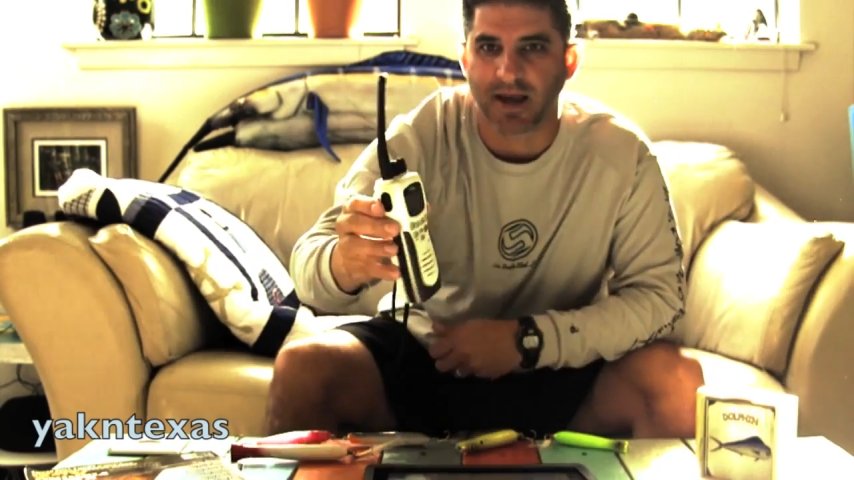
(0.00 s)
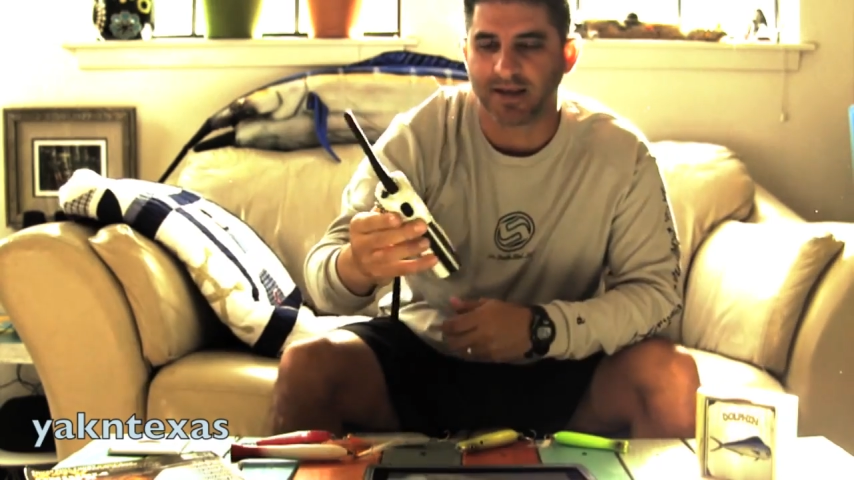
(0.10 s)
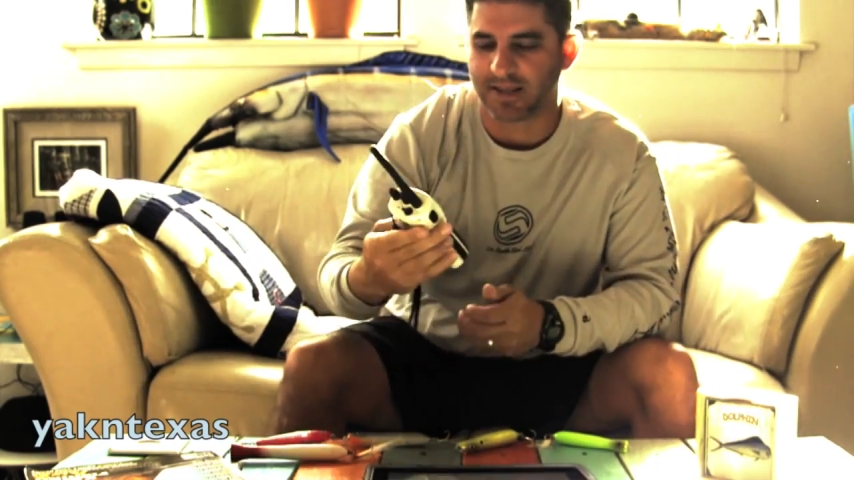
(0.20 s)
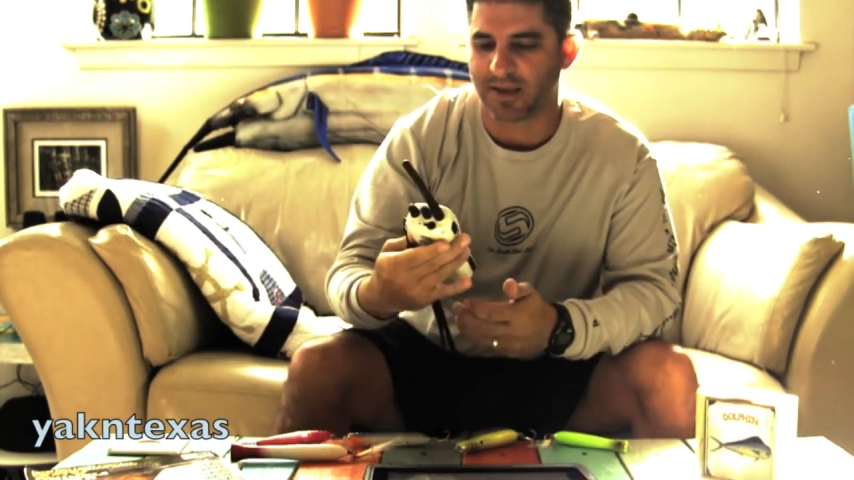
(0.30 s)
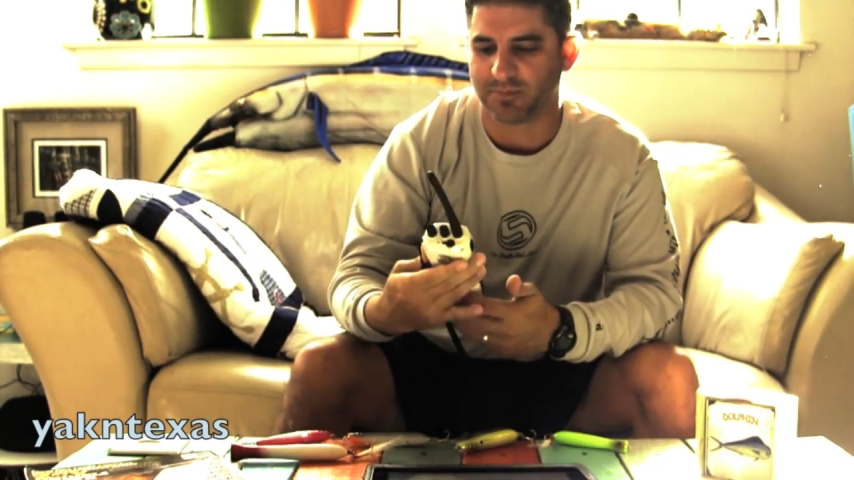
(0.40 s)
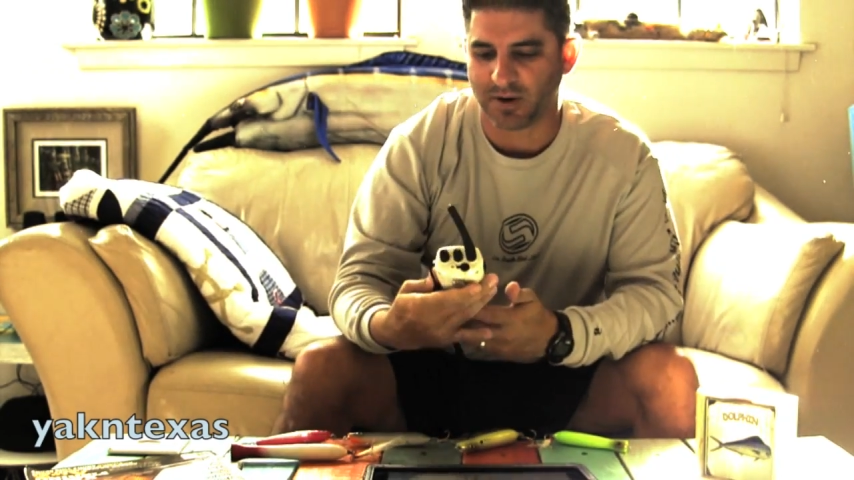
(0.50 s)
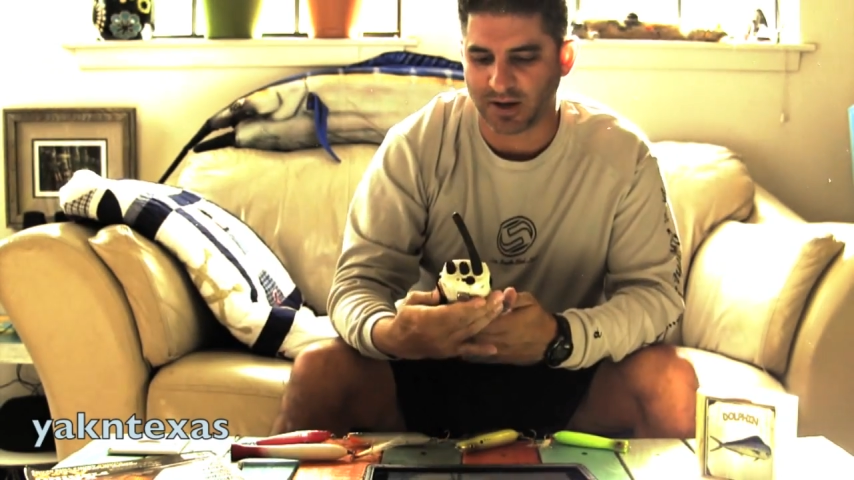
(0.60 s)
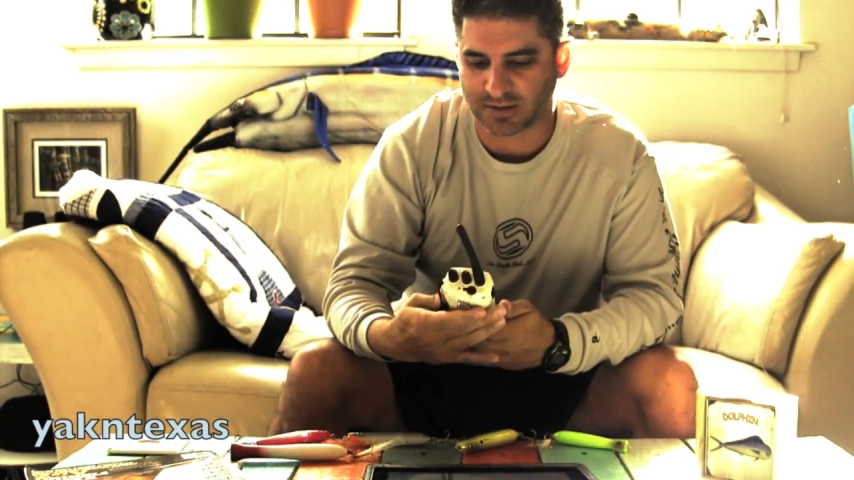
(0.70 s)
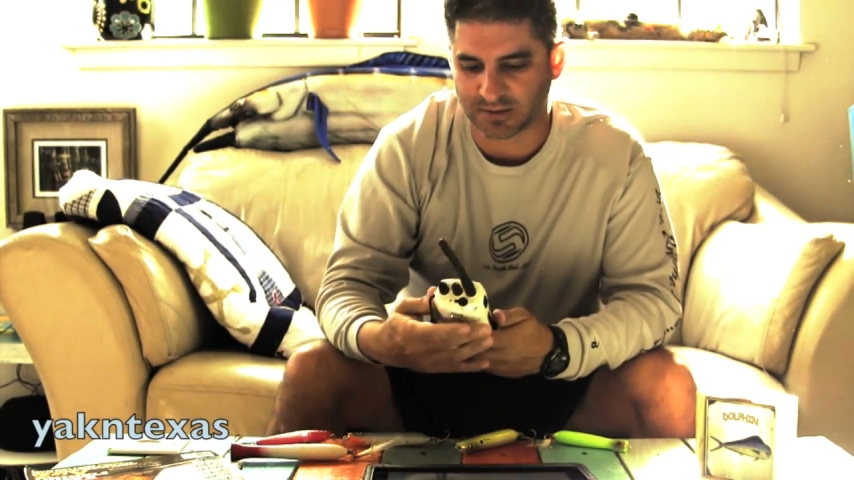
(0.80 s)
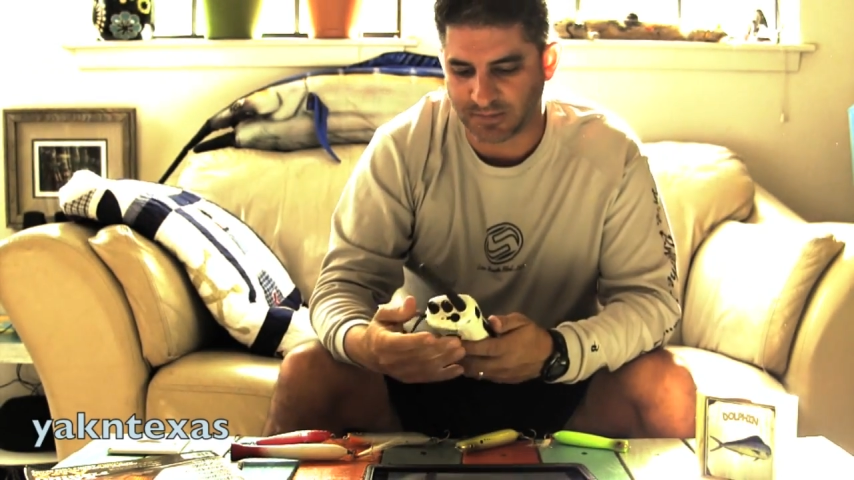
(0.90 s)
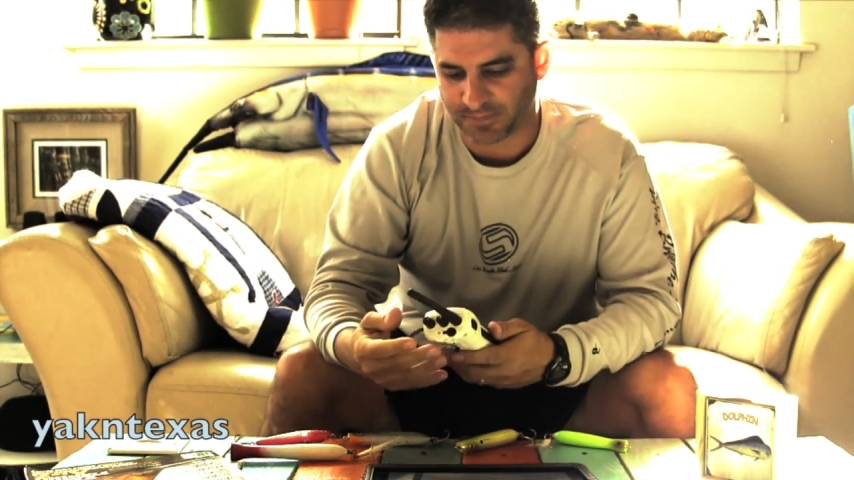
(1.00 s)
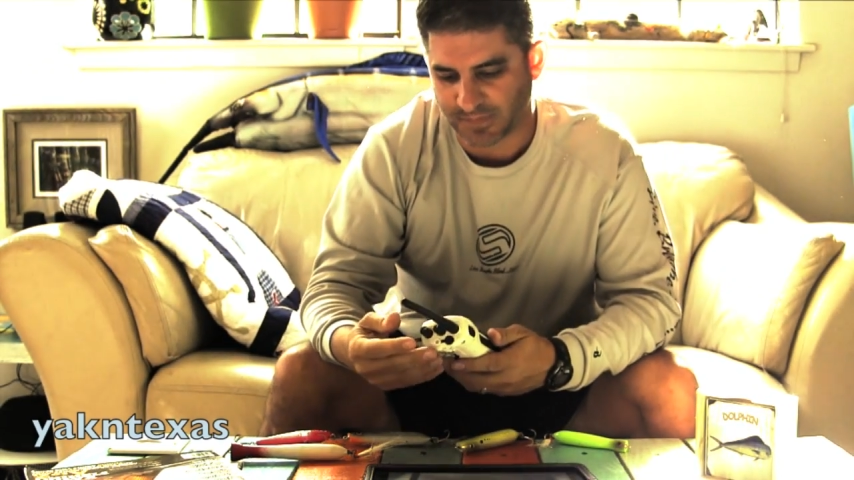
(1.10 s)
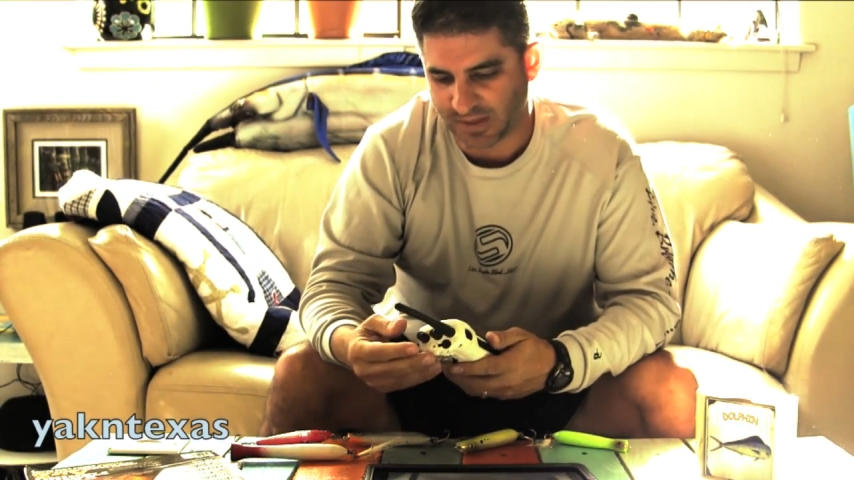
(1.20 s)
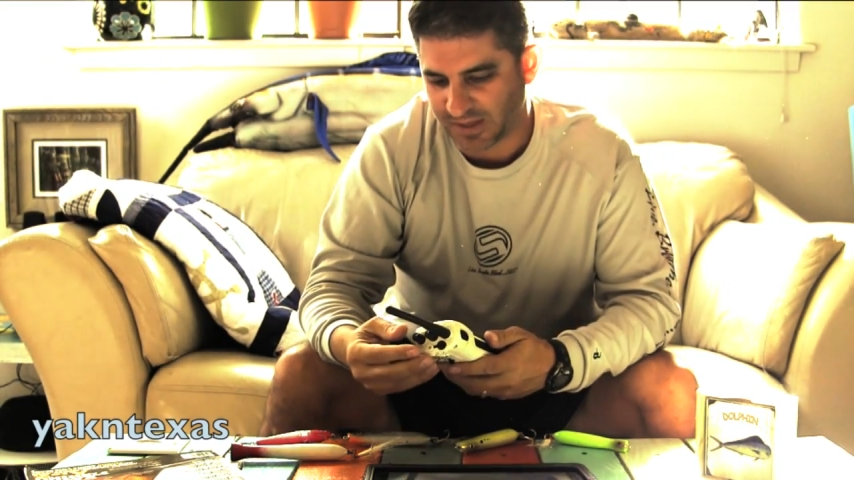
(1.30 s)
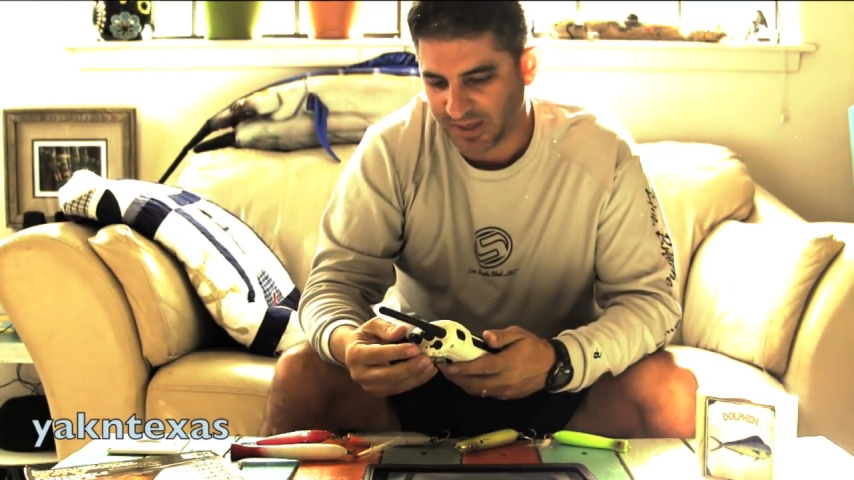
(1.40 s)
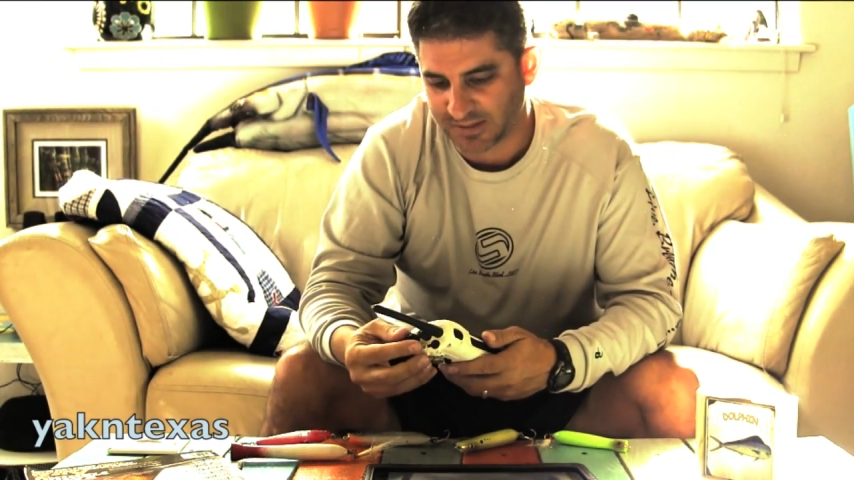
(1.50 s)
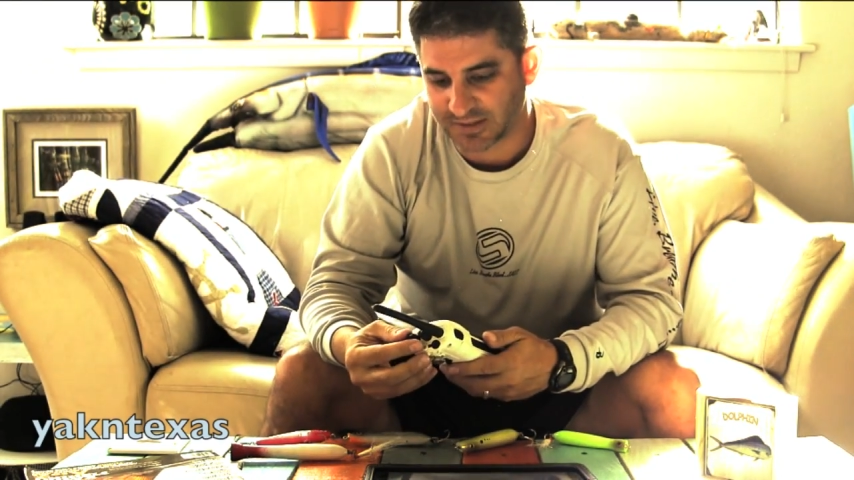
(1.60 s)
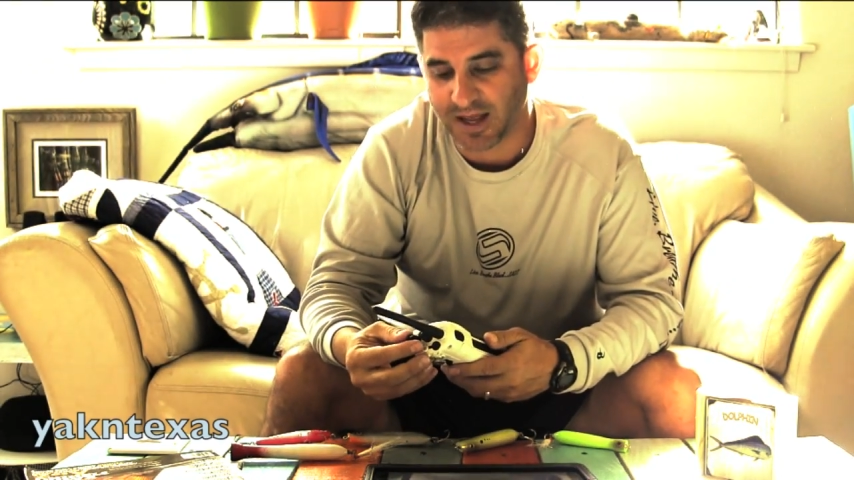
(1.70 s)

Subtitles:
98 bucks. It's